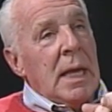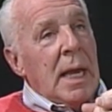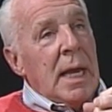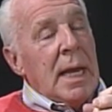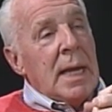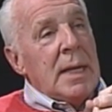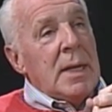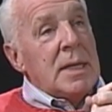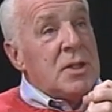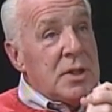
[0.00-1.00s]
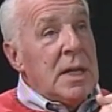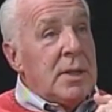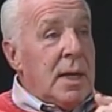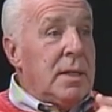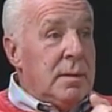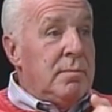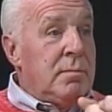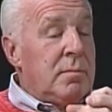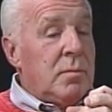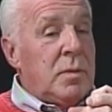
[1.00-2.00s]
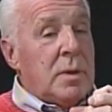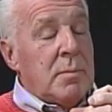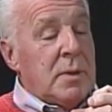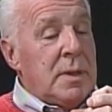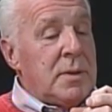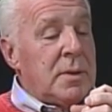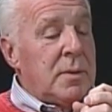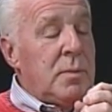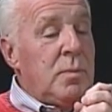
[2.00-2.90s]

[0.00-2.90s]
And on Sunday, a couple of days ago,